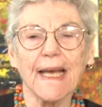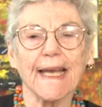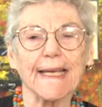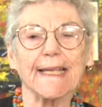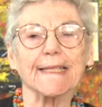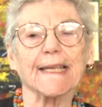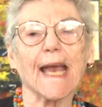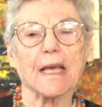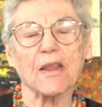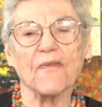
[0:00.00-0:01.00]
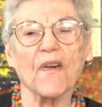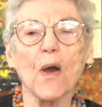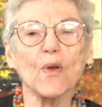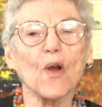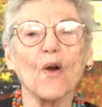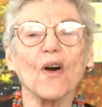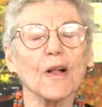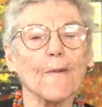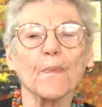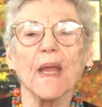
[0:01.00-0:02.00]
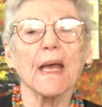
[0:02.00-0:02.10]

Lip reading: He didn't take the phone call.